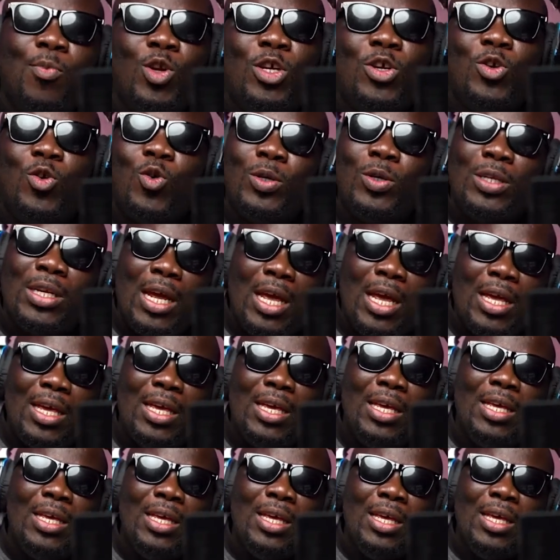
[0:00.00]
no they
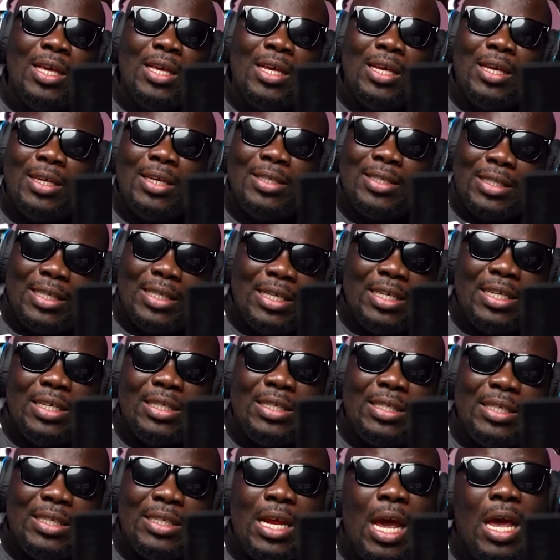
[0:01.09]
in
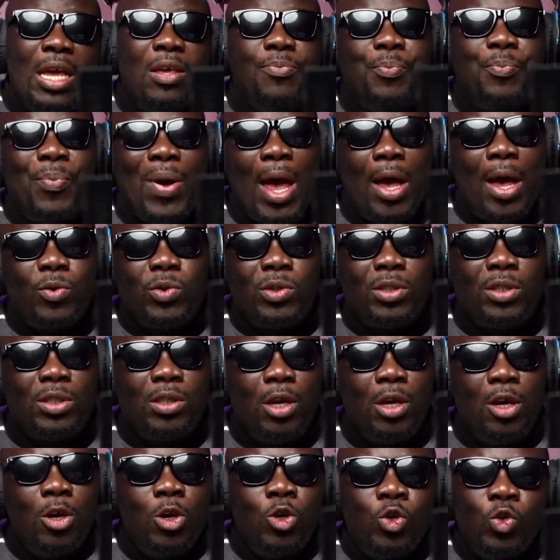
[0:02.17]
cities, they in
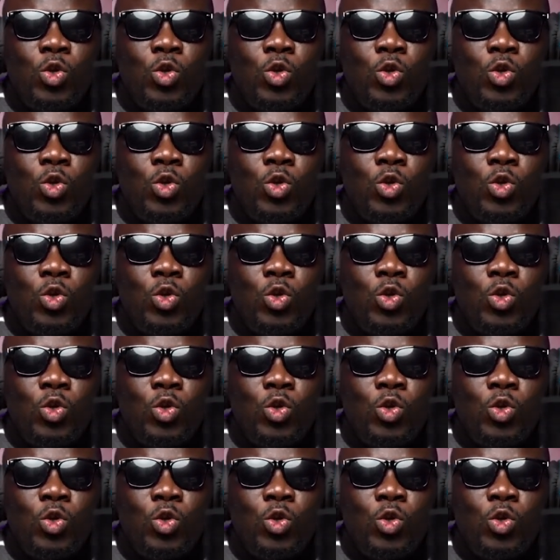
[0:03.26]
pounds.